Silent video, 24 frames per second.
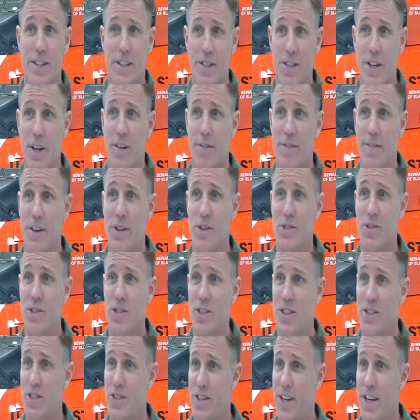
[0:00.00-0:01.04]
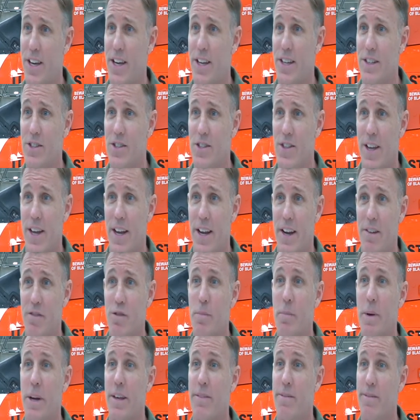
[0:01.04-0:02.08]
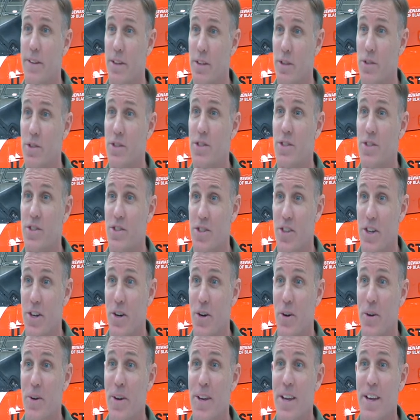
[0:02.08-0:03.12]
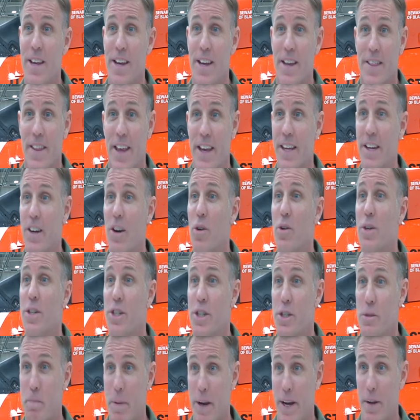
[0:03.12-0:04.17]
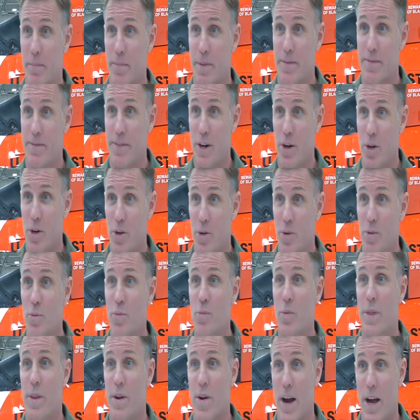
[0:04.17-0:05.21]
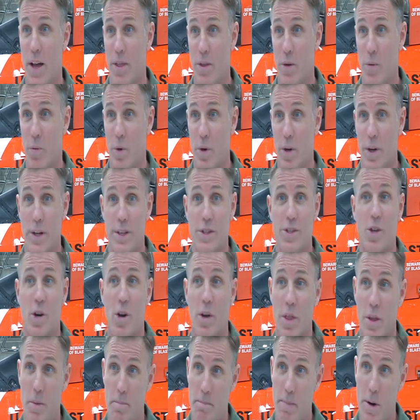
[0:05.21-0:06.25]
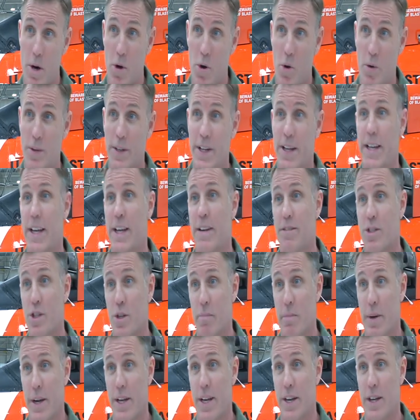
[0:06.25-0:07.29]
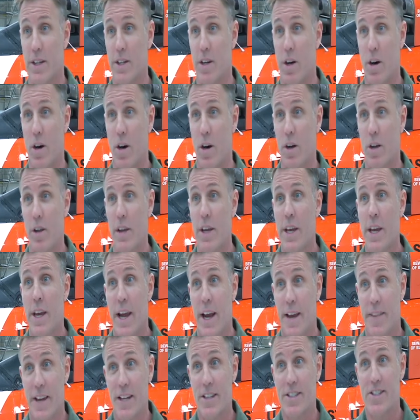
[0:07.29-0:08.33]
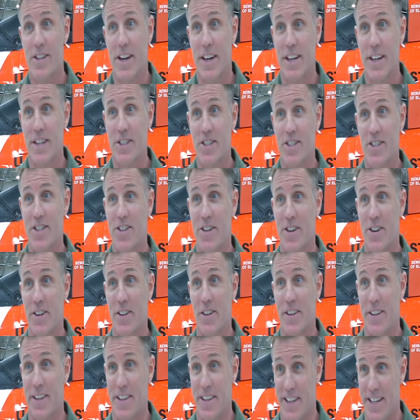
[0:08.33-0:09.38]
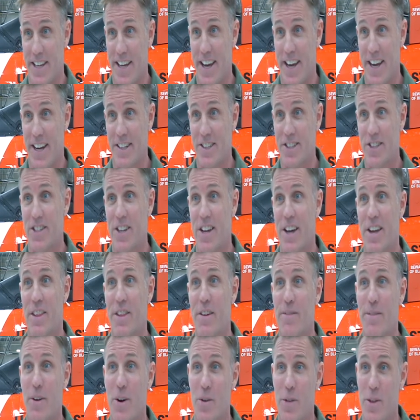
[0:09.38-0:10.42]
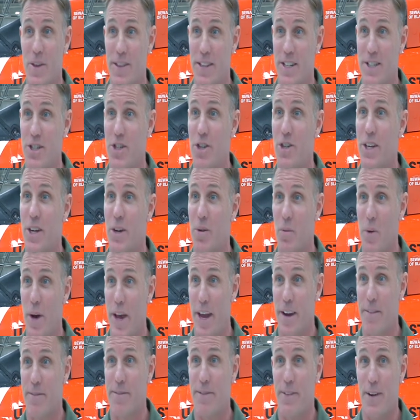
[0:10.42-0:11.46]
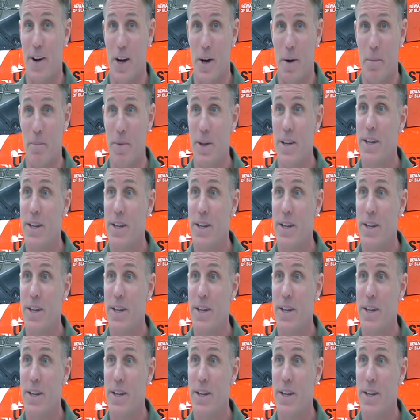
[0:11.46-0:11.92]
cell phone these days that everybody feels as though they can always just pick up the phone when they're out in the woods or on the boat and give somebody a call, and that's not necessarily the case. The further that you get away from